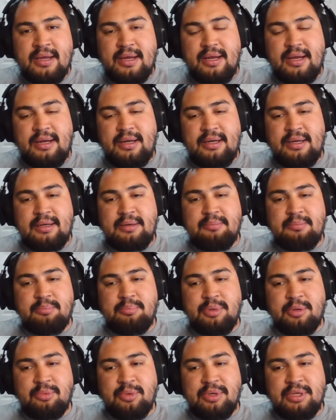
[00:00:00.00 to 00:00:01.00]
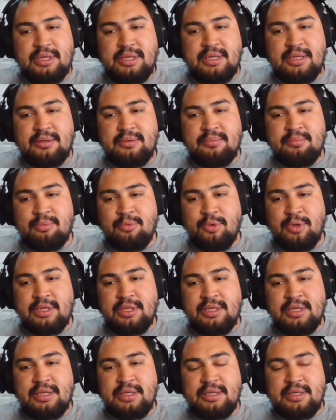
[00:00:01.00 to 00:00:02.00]
um, but really
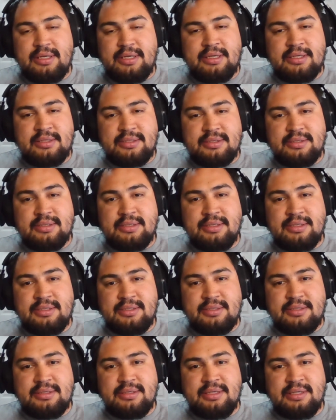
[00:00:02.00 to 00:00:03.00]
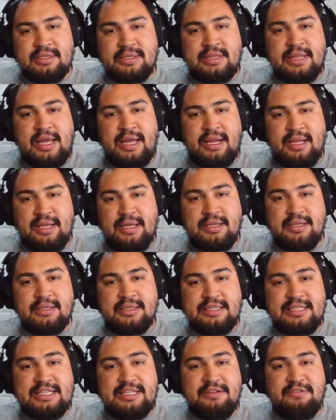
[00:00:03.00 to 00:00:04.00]
really it's it's it's that heat
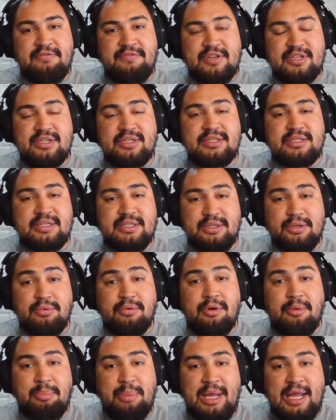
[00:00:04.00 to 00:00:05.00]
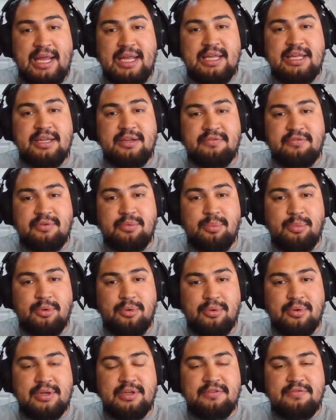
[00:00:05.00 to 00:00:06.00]
it's the efficiency you are paying for
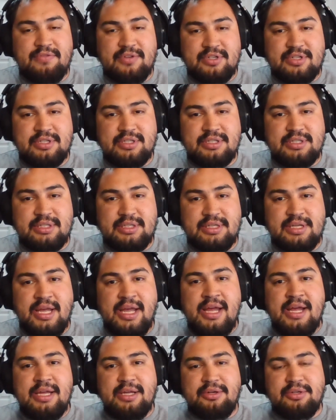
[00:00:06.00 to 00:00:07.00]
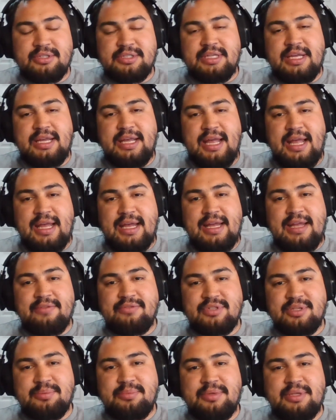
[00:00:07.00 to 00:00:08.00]
more efficiency you're saying hey i have
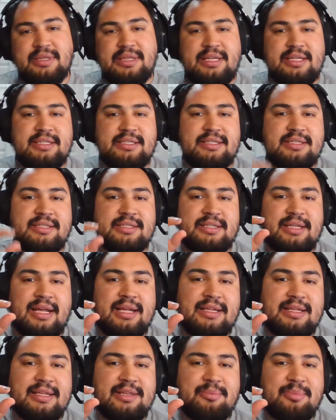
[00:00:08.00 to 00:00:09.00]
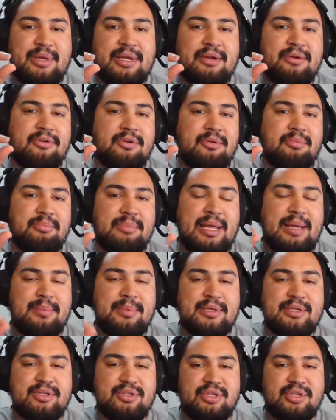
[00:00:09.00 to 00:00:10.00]
something that's slightly the better or
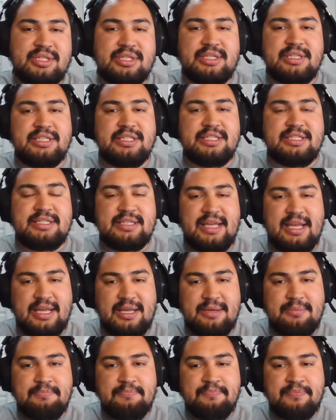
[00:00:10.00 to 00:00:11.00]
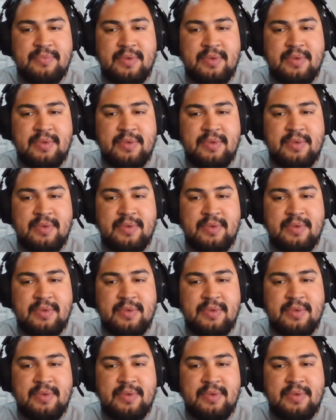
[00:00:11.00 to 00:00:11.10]
maybe just the same